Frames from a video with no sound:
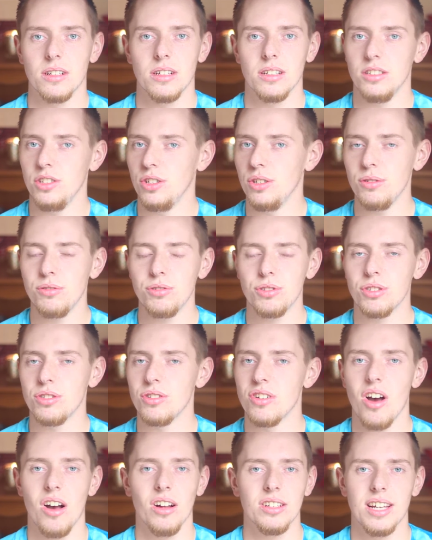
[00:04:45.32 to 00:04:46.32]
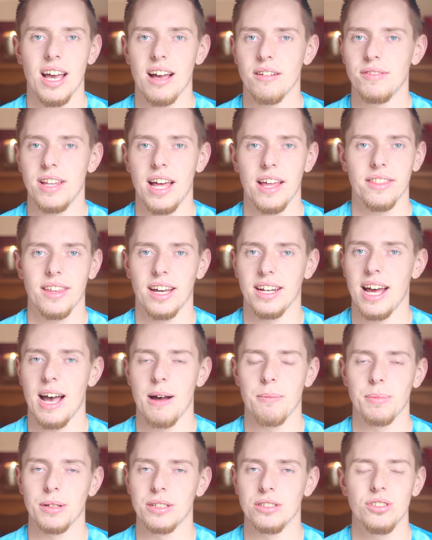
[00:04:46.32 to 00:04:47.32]
you should not have let that
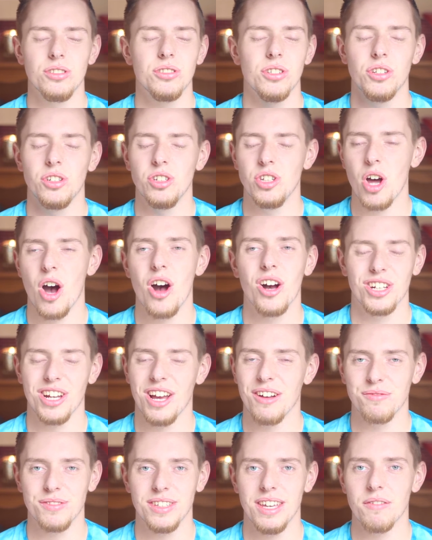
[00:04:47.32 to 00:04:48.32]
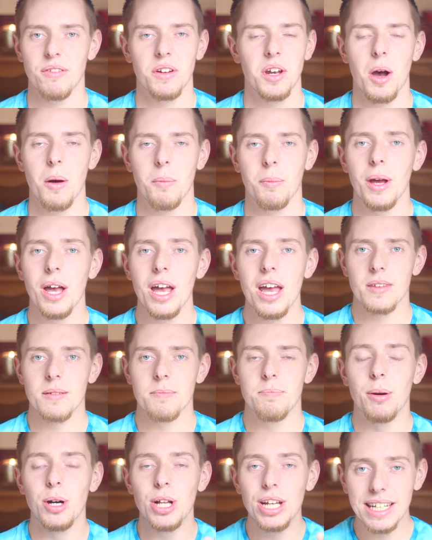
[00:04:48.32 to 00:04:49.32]
happen. You should not have given up.
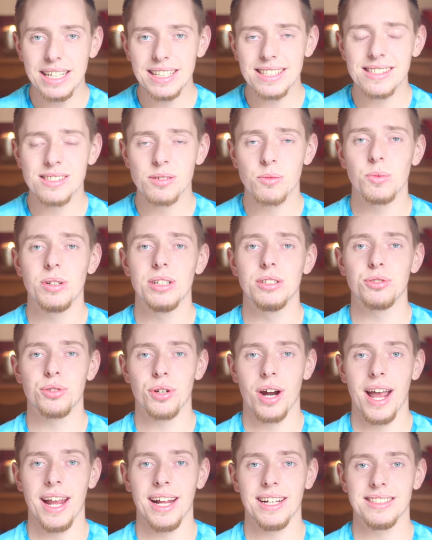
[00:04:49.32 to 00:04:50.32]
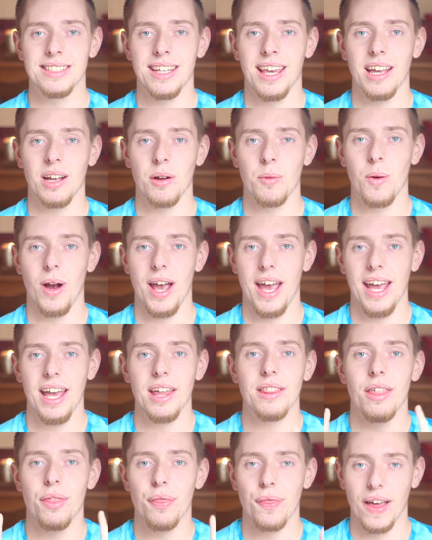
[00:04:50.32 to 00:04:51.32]
Bullies will try and take
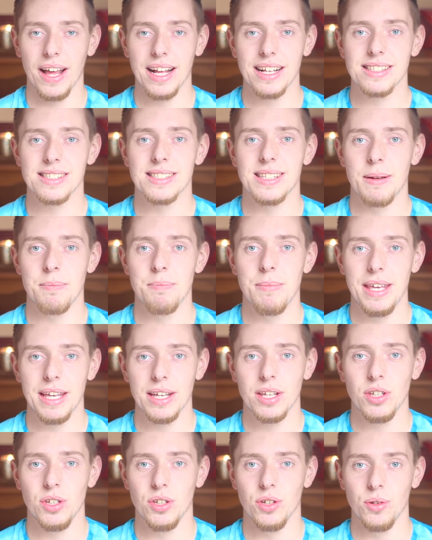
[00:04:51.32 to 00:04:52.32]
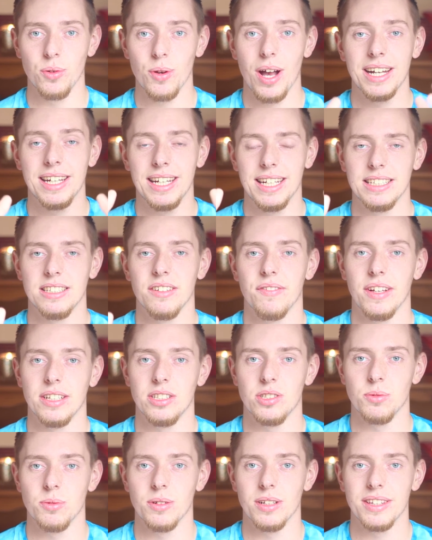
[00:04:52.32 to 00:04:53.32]
away the things that make you an
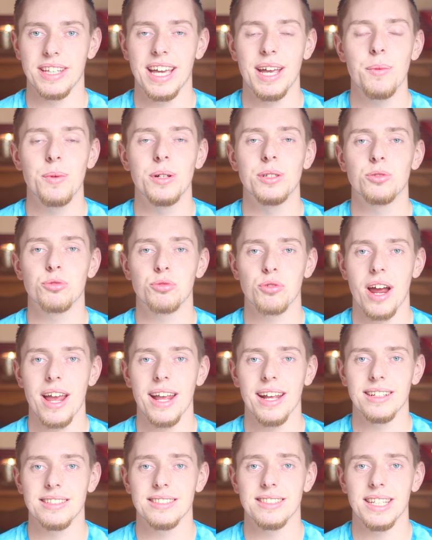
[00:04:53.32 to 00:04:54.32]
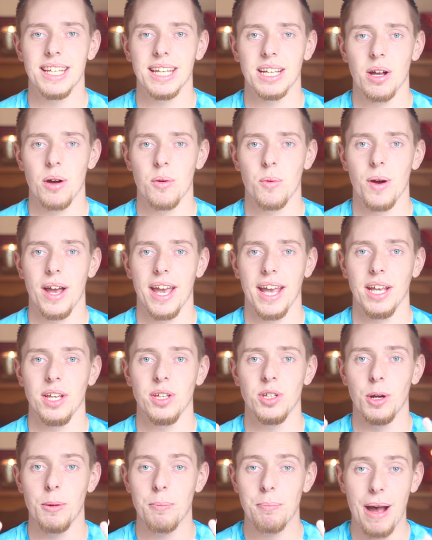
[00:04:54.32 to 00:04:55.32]
individual. They will try and take away
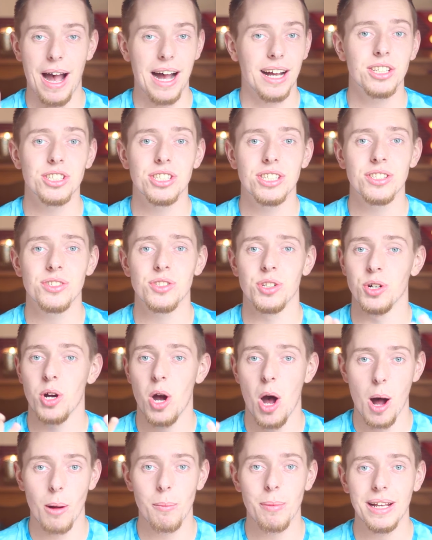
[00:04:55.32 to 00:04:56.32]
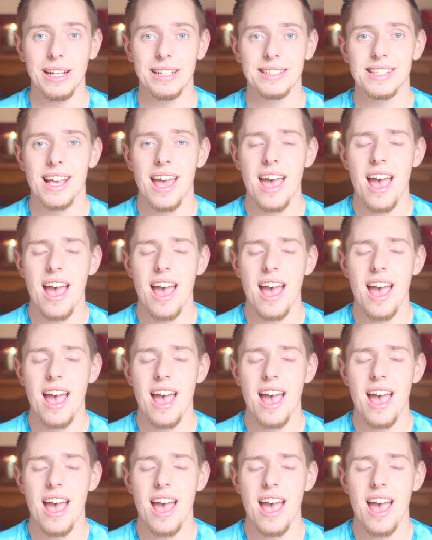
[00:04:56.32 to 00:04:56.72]
your passions, your hobbies,